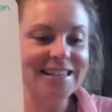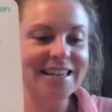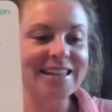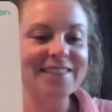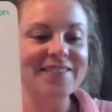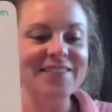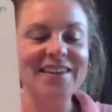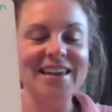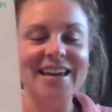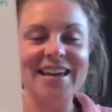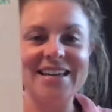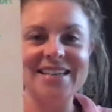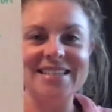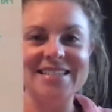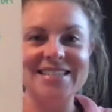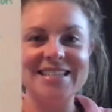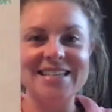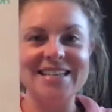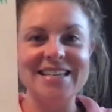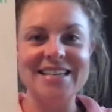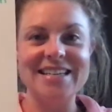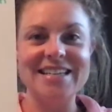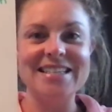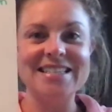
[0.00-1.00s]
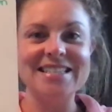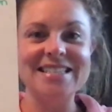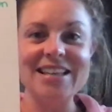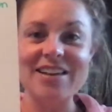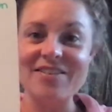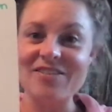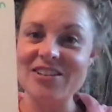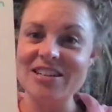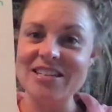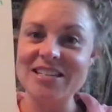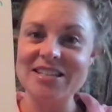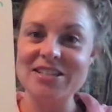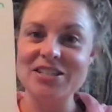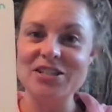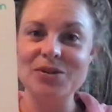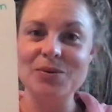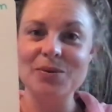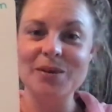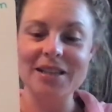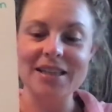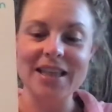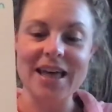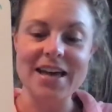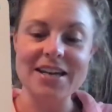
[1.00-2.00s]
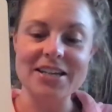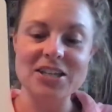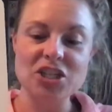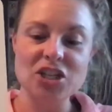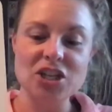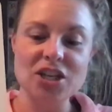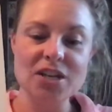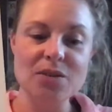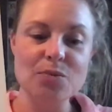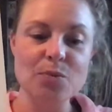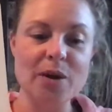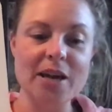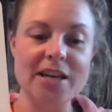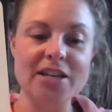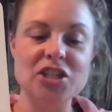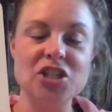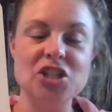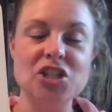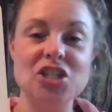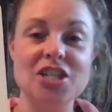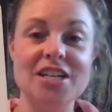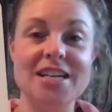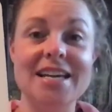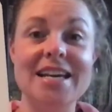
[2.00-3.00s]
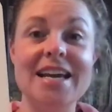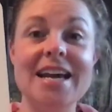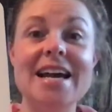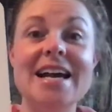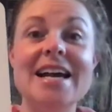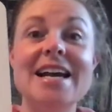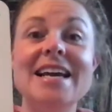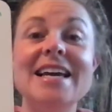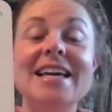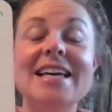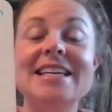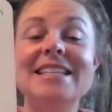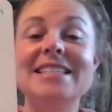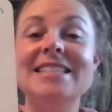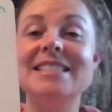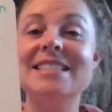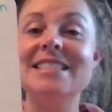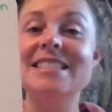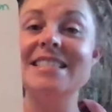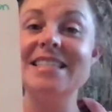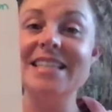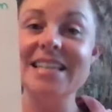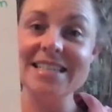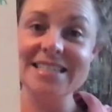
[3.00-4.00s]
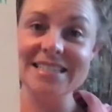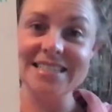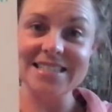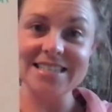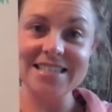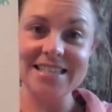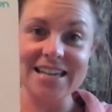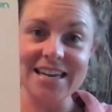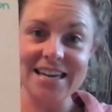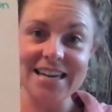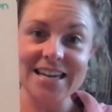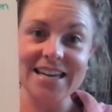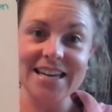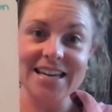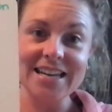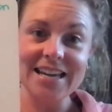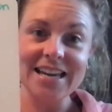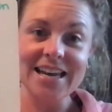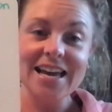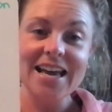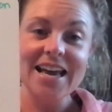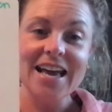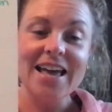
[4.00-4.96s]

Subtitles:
in the 1872 election when she insisted